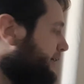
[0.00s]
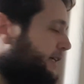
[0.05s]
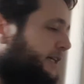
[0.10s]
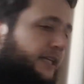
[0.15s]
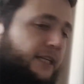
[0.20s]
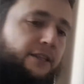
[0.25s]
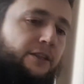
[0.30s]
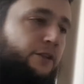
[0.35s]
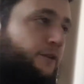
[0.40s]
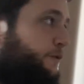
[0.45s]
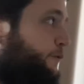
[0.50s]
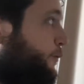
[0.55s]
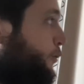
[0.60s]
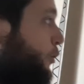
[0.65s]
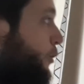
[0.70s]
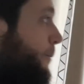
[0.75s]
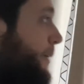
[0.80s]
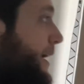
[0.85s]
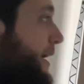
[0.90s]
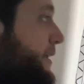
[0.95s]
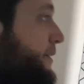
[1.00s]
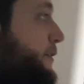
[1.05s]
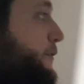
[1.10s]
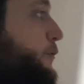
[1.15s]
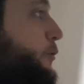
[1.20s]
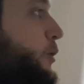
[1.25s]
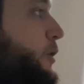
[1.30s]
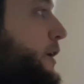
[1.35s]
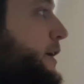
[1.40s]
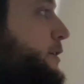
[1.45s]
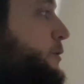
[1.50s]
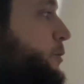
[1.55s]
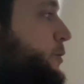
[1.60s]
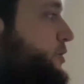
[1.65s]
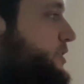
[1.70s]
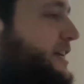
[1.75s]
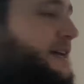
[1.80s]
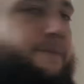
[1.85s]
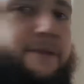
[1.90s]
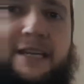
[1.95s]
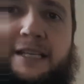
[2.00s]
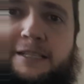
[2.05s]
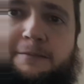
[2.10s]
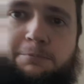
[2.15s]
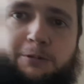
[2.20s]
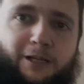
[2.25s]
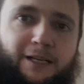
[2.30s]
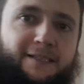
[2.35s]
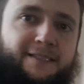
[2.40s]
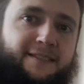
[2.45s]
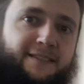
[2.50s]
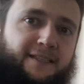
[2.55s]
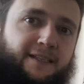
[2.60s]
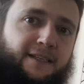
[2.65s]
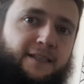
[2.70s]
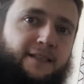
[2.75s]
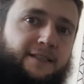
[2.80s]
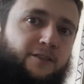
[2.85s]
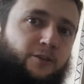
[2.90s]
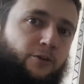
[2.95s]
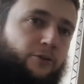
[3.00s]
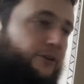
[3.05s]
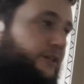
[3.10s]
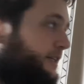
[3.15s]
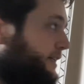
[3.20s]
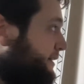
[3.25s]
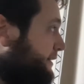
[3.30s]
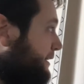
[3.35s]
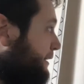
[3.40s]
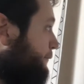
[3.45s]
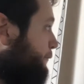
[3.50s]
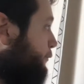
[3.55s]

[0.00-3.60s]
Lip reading: in the format of y equals mx plus c. It's already in that